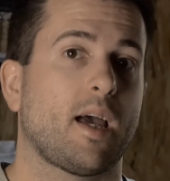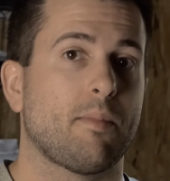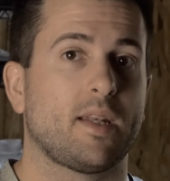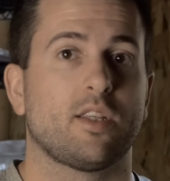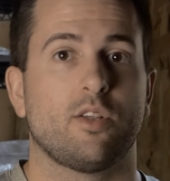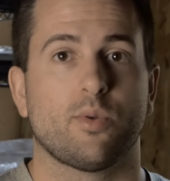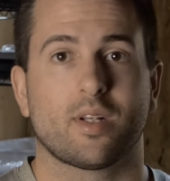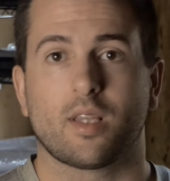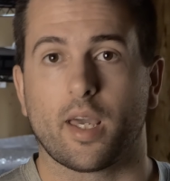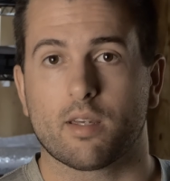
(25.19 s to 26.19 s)
I meant to do
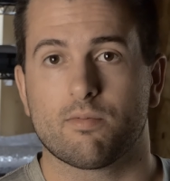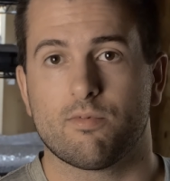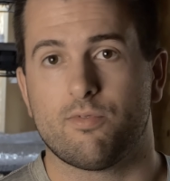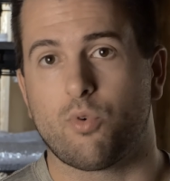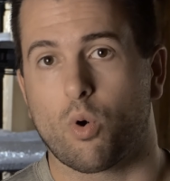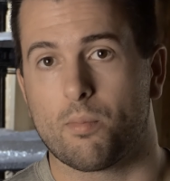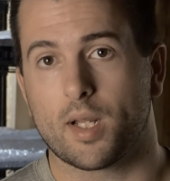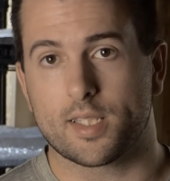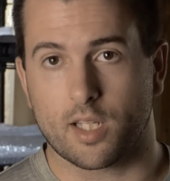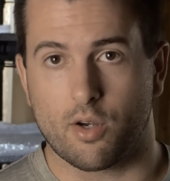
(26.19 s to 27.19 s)
it like four
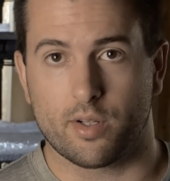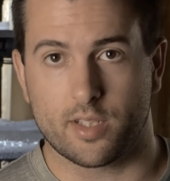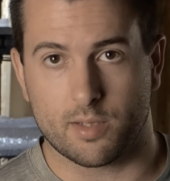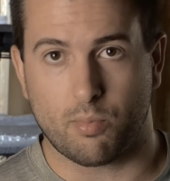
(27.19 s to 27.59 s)
months ago at this